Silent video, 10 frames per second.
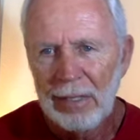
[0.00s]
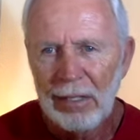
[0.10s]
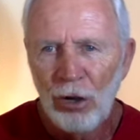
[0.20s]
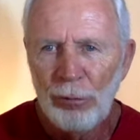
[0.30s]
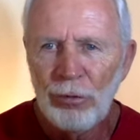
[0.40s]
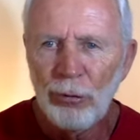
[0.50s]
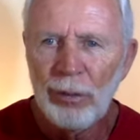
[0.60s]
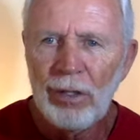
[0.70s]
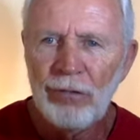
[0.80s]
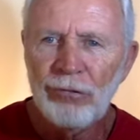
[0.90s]
I hope you'll
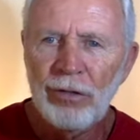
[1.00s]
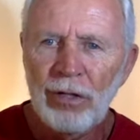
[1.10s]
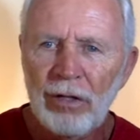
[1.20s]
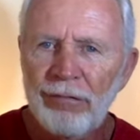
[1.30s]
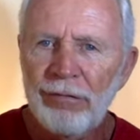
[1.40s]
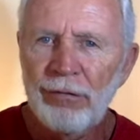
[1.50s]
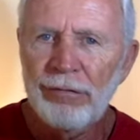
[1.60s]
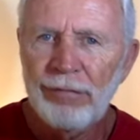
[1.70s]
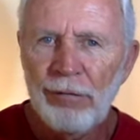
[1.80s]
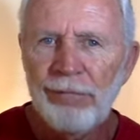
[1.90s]
reconsider if you
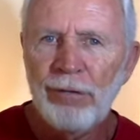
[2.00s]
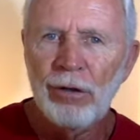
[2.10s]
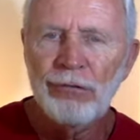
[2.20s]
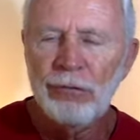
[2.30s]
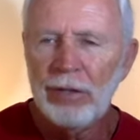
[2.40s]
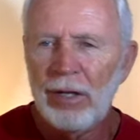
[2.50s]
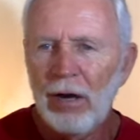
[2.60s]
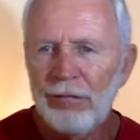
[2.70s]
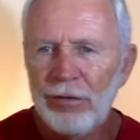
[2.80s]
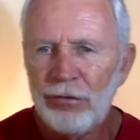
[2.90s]
if you've thought you're a
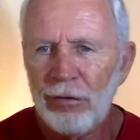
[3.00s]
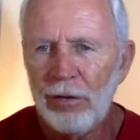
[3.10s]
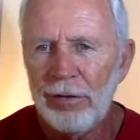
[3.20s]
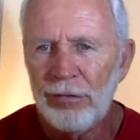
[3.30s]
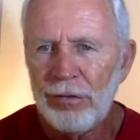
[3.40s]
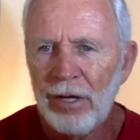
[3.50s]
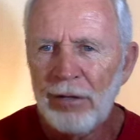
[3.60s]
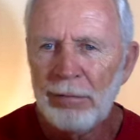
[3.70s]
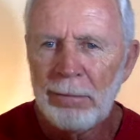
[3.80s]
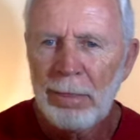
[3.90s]
Calvinist all this
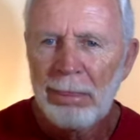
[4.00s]
time.